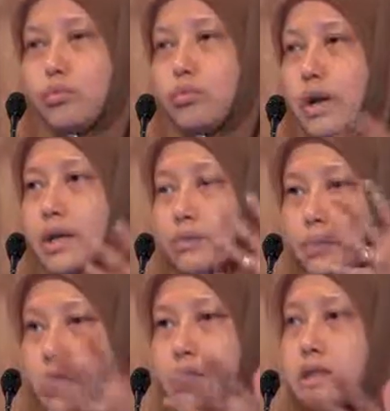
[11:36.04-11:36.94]
where the
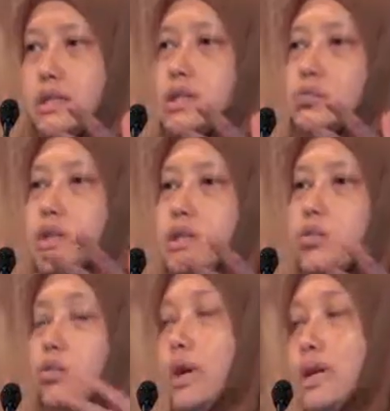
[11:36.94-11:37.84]
person is
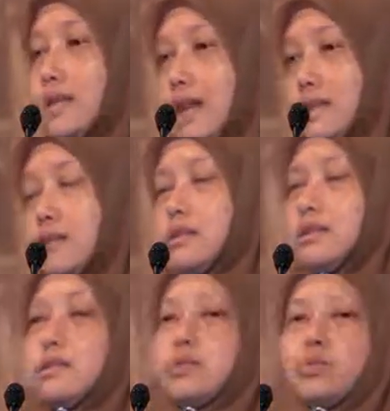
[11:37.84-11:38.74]
situated, where his assets
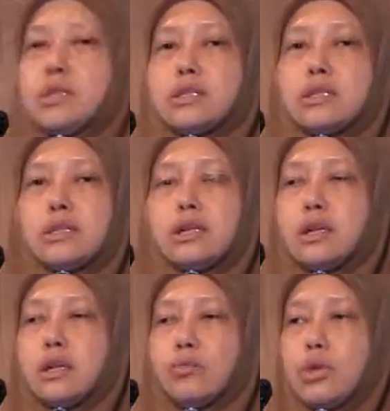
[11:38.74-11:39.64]
are situated.
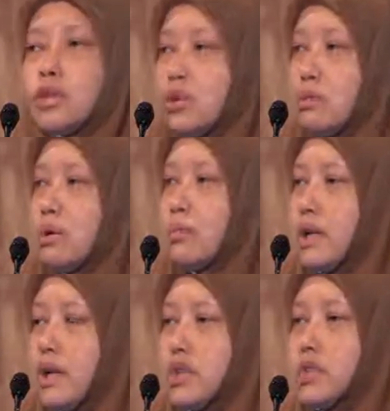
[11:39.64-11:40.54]
When you talk about
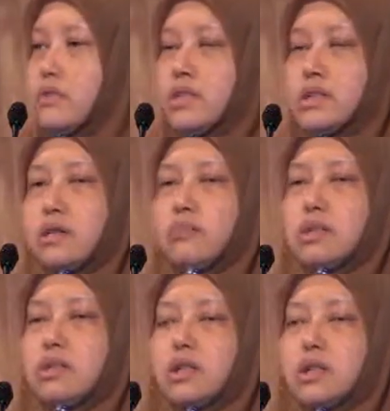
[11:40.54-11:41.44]
Malaysians, for
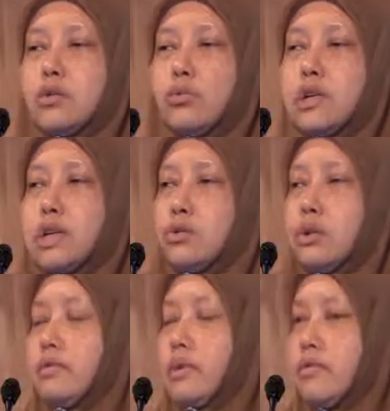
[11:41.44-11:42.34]
example, we need to
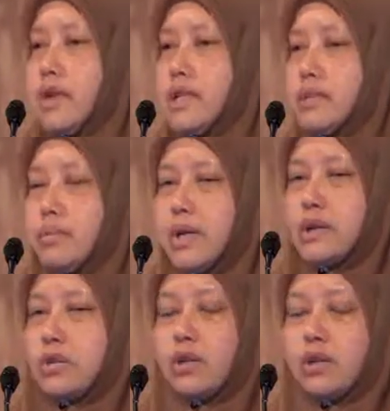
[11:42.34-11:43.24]
give advice
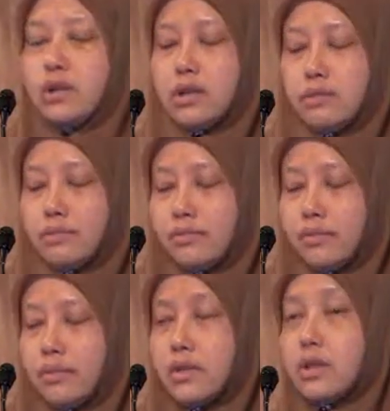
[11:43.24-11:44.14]
based on
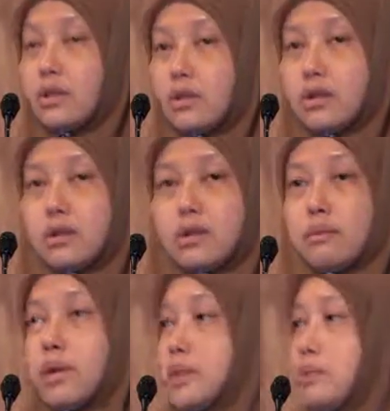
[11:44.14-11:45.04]
the
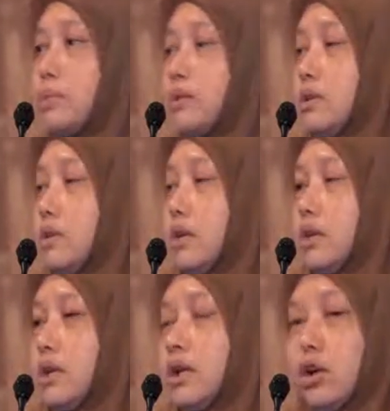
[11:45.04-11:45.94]
multiple
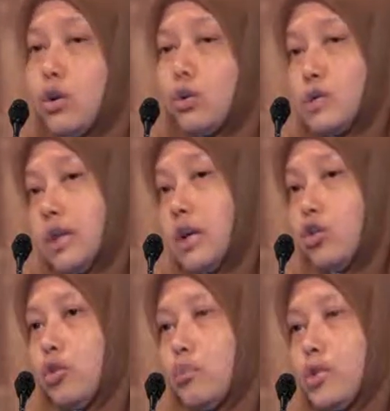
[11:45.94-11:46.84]
laws that
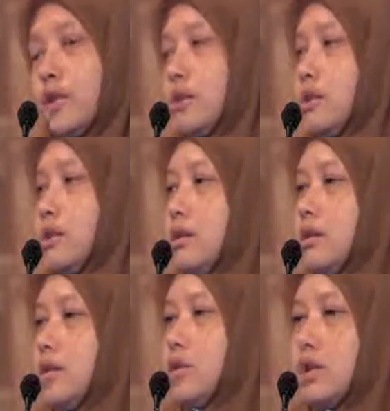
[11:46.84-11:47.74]
incorporate
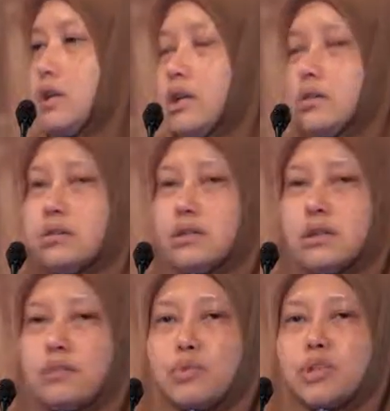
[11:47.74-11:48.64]

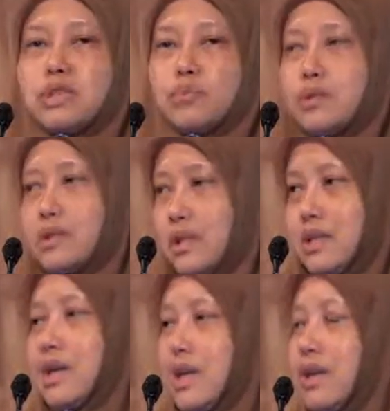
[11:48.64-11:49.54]
Sharia principles
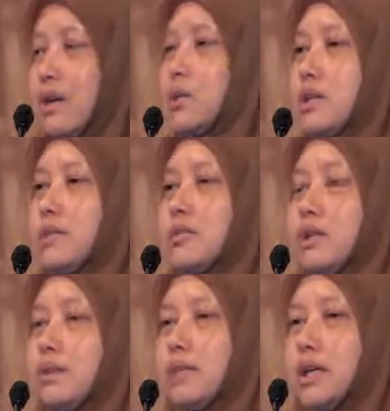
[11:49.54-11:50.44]
in our country.